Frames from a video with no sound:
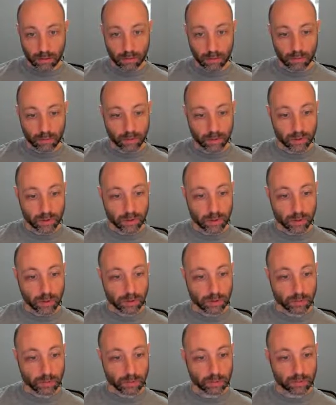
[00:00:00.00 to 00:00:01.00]
What's
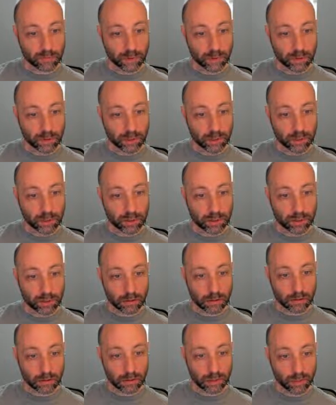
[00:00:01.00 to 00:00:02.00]
our function
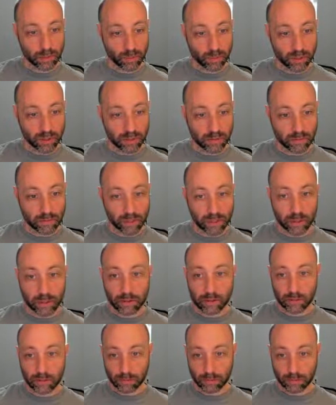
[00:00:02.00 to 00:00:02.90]
called? Get present value.